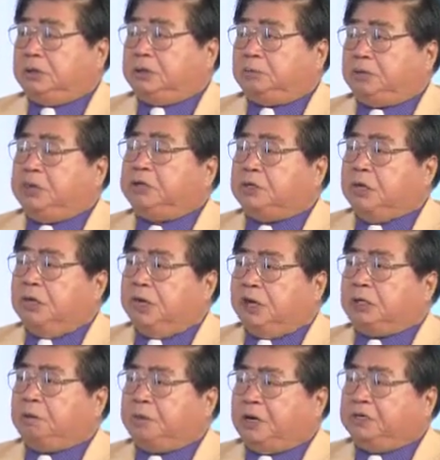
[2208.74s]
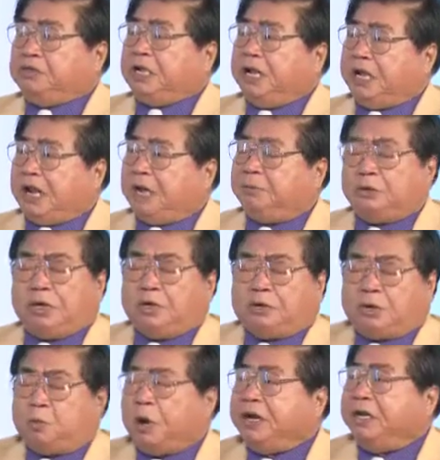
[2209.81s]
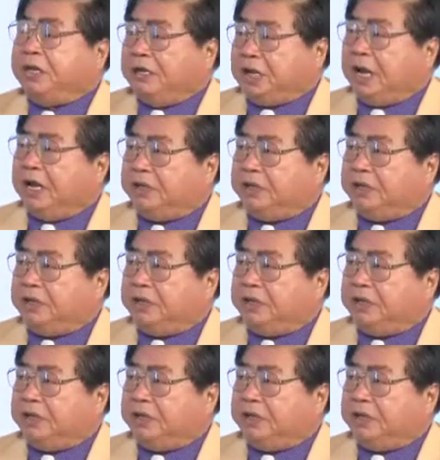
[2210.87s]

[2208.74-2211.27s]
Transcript: The birthday cake, no, the wedding cake.